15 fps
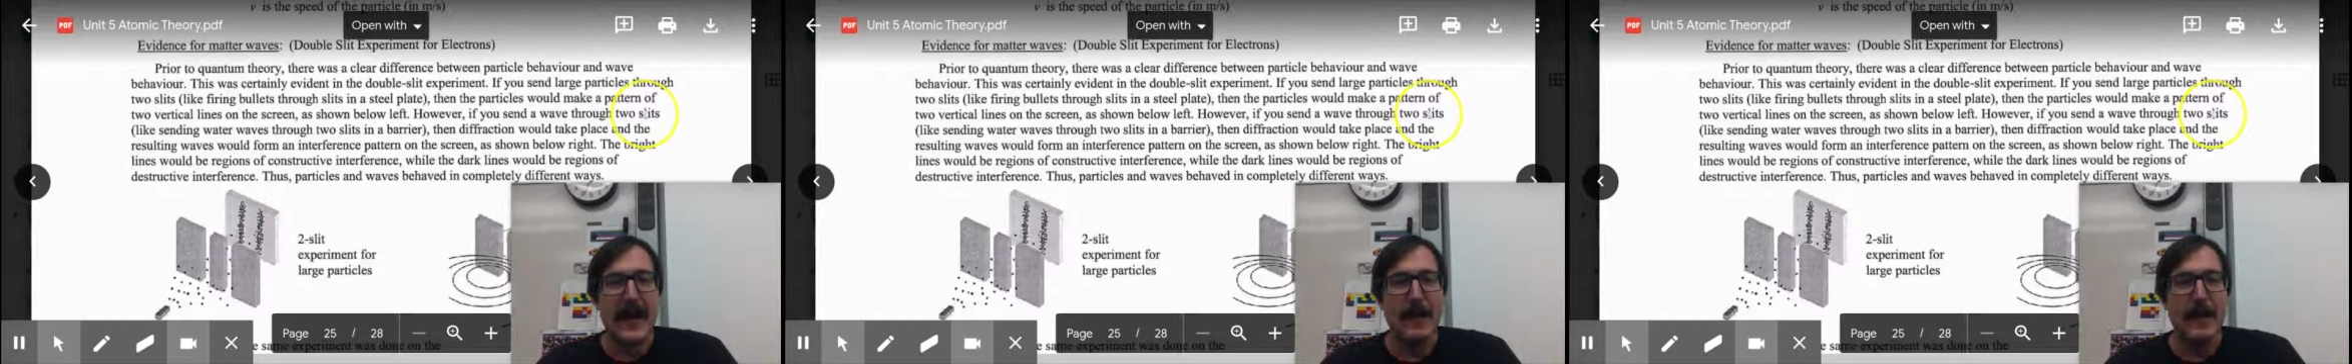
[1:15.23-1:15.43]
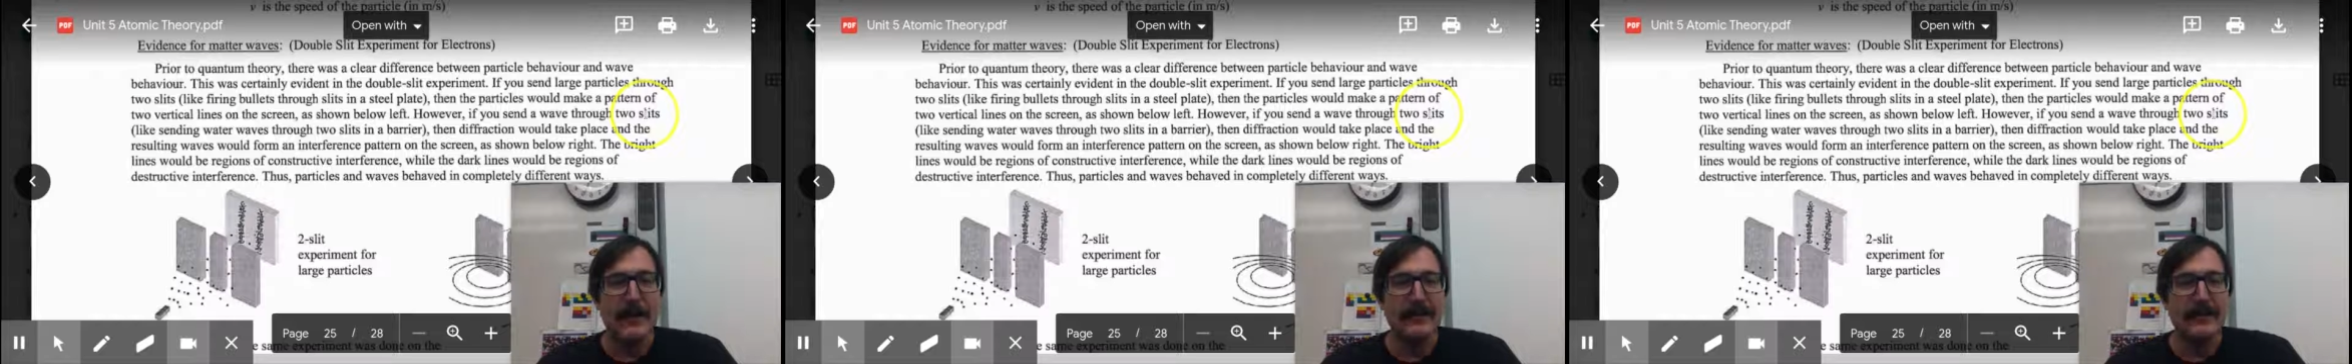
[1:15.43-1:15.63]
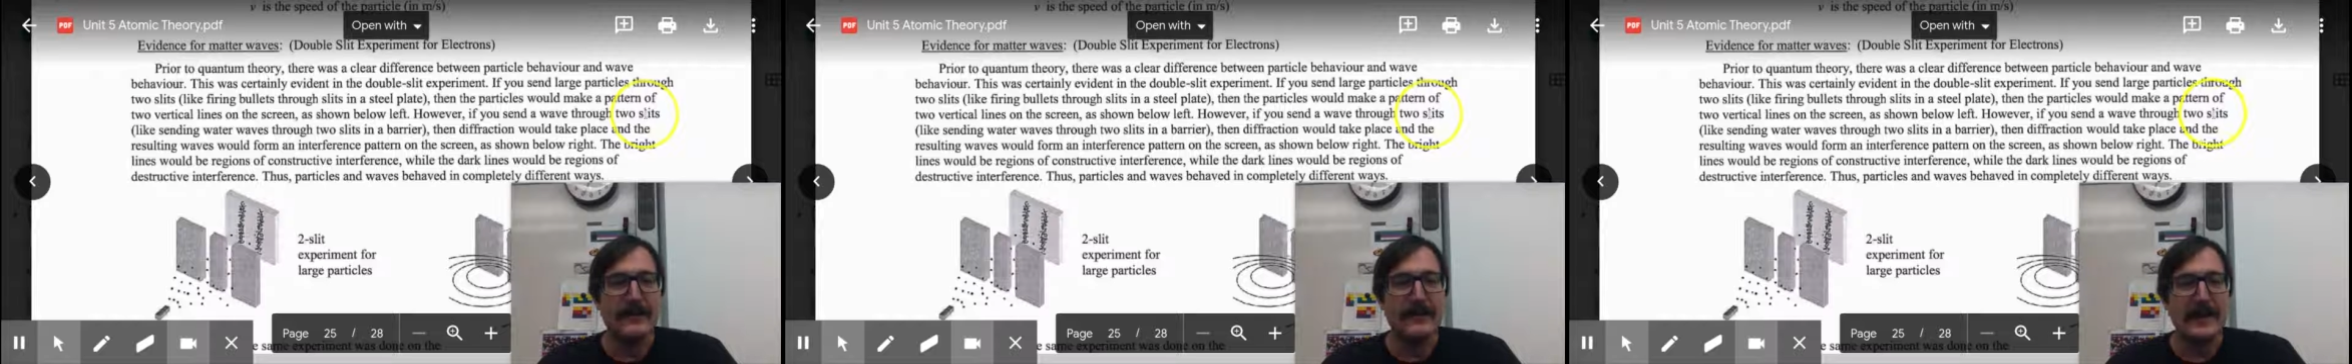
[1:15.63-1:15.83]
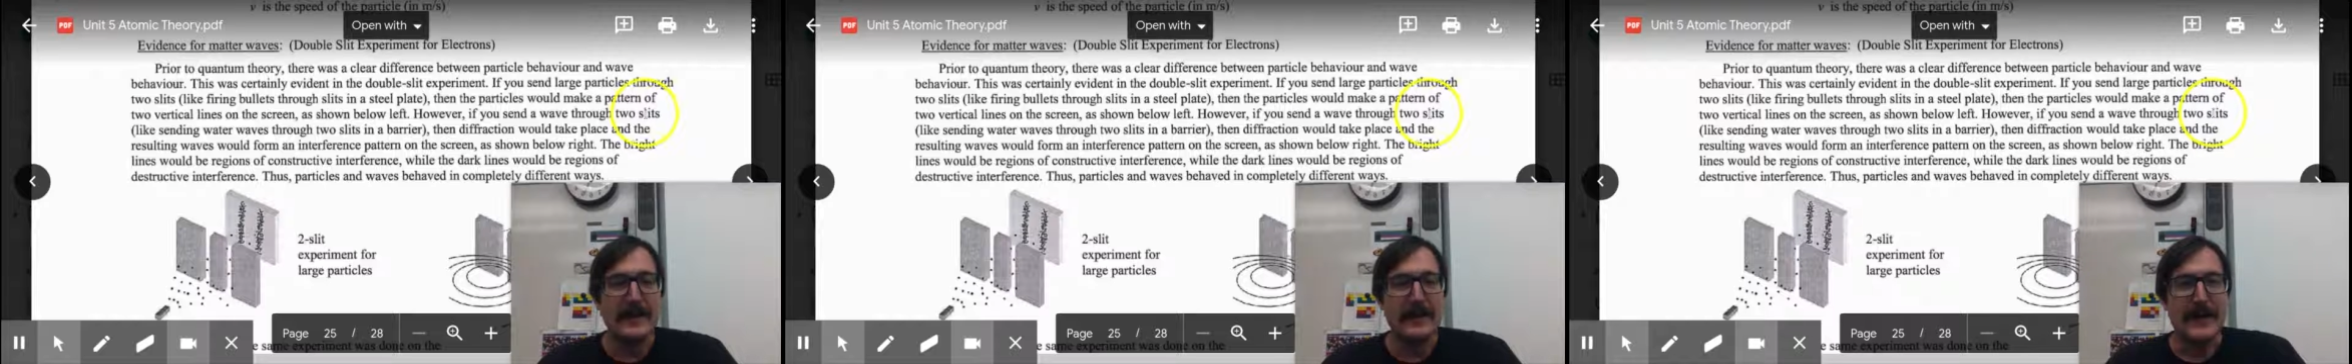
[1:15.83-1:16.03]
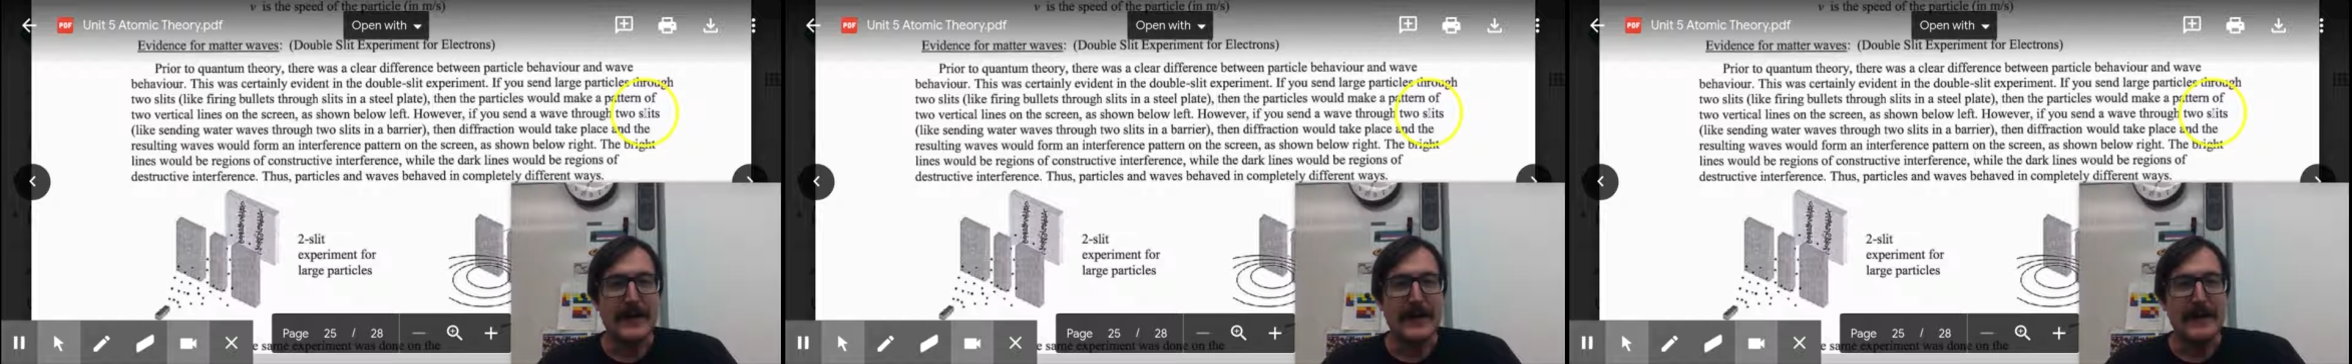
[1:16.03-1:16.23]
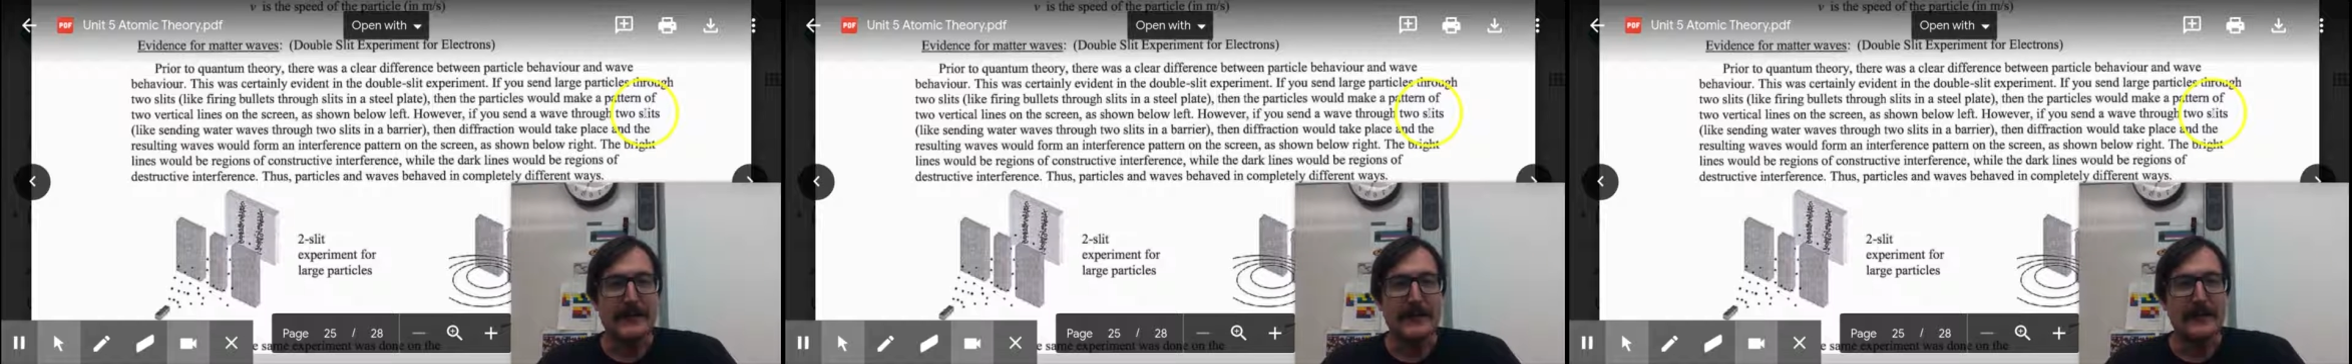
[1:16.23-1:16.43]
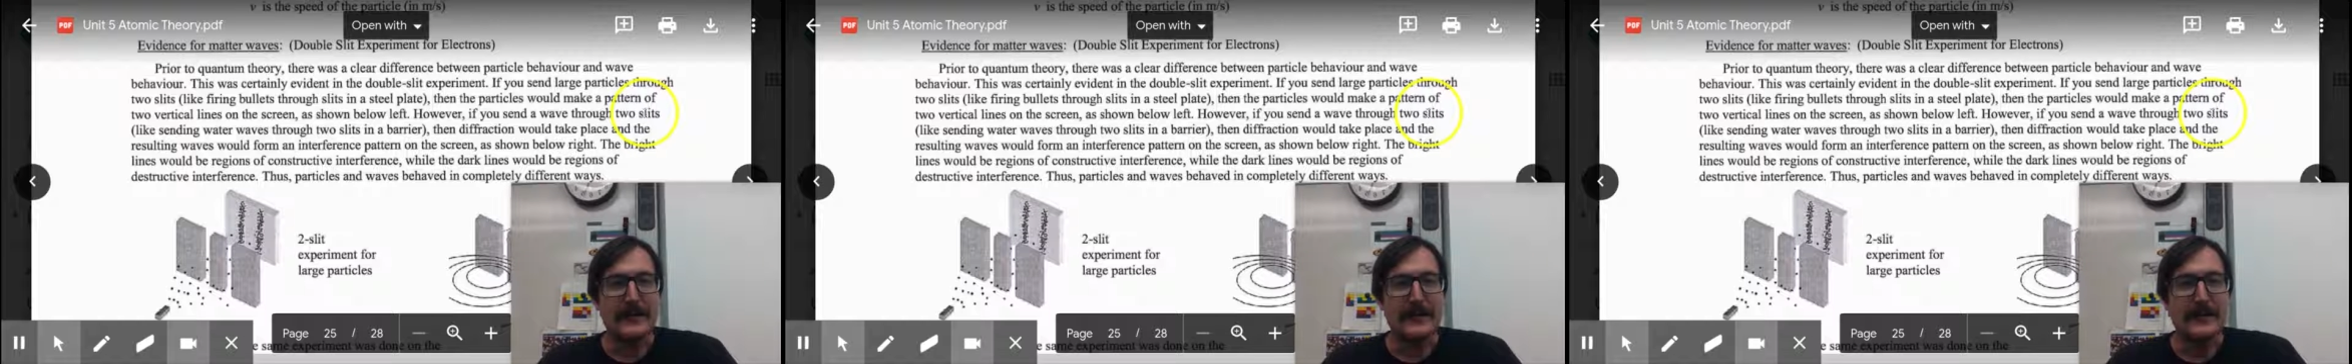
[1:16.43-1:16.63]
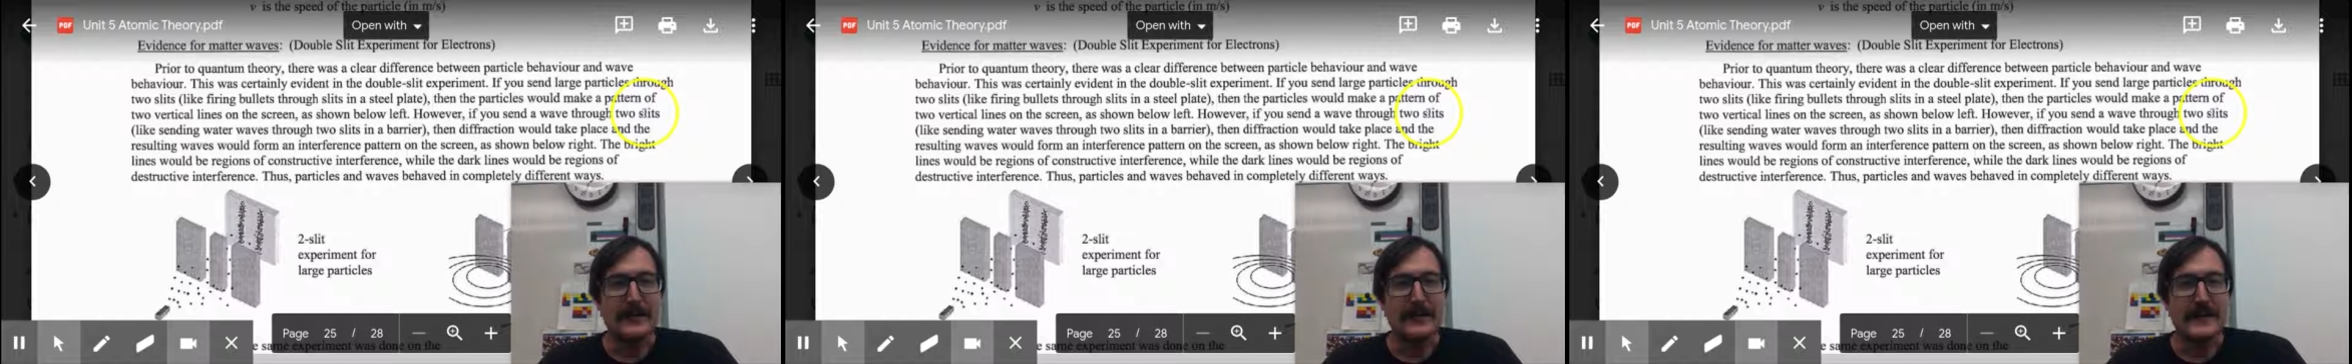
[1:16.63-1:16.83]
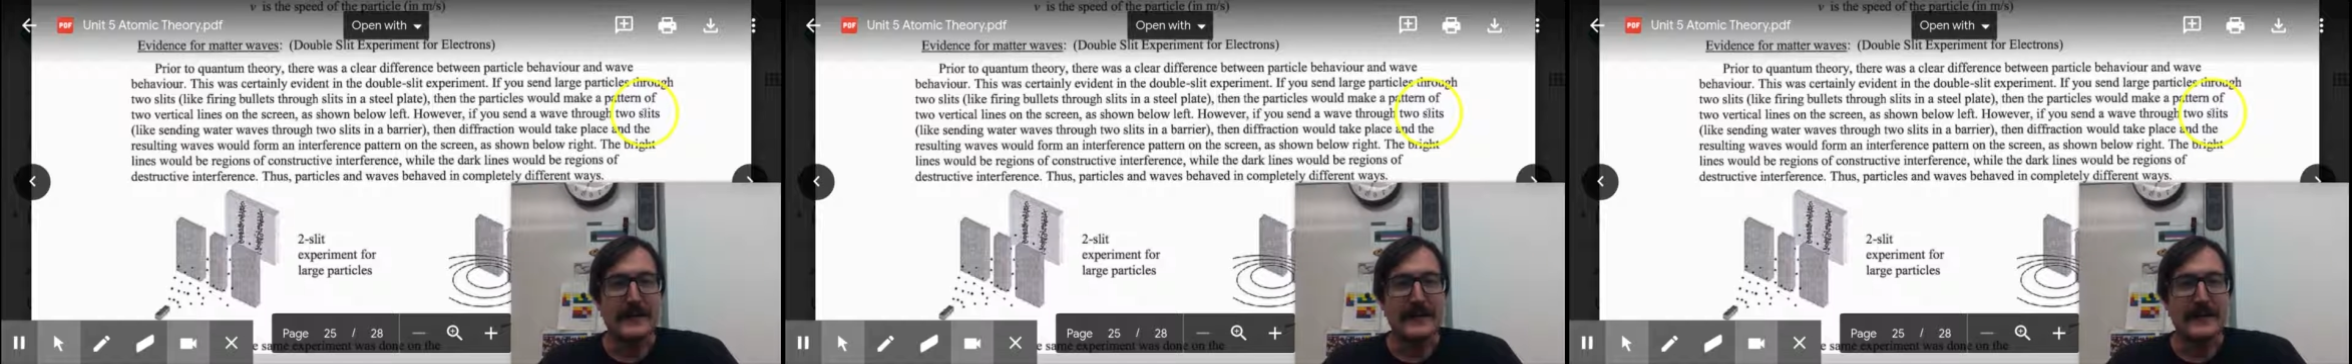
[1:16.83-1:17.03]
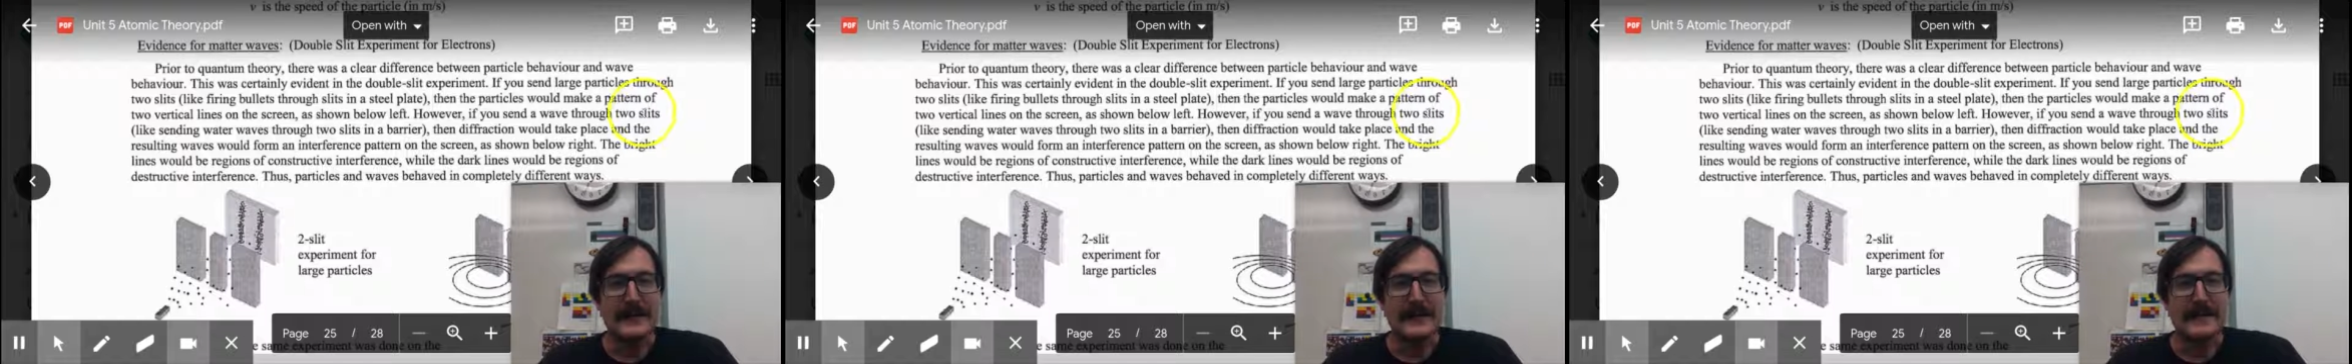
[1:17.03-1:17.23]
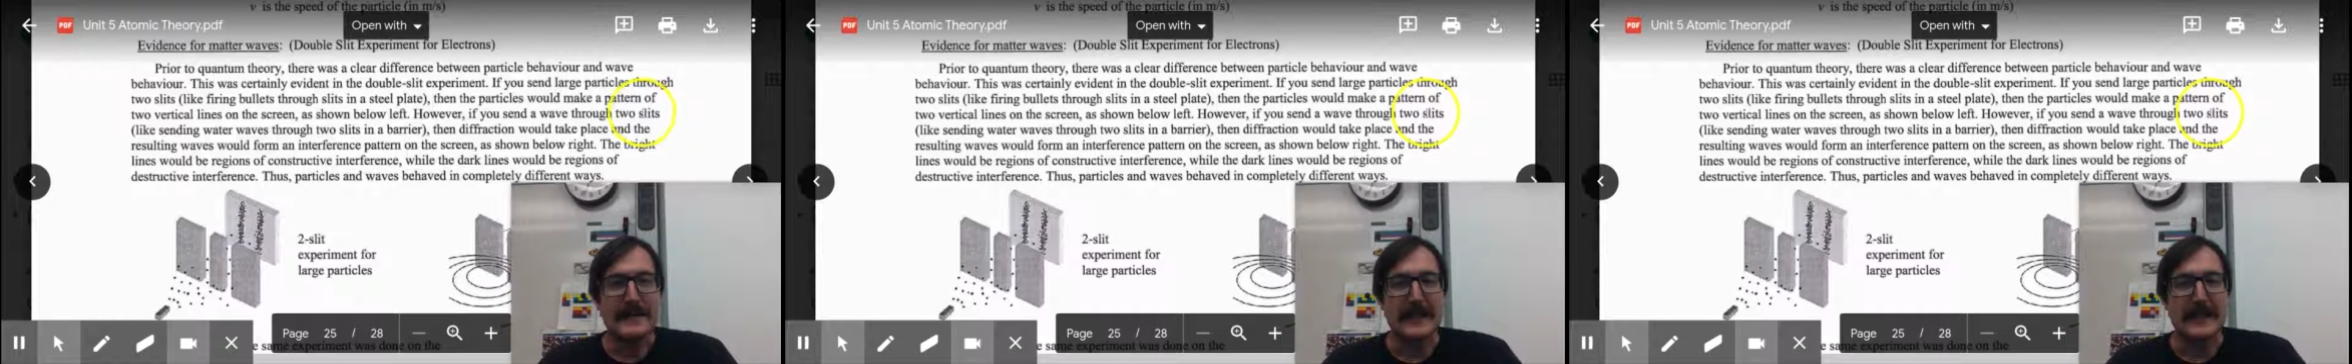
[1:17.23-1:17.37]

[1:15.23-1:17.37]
However, if you send a wave through two slits,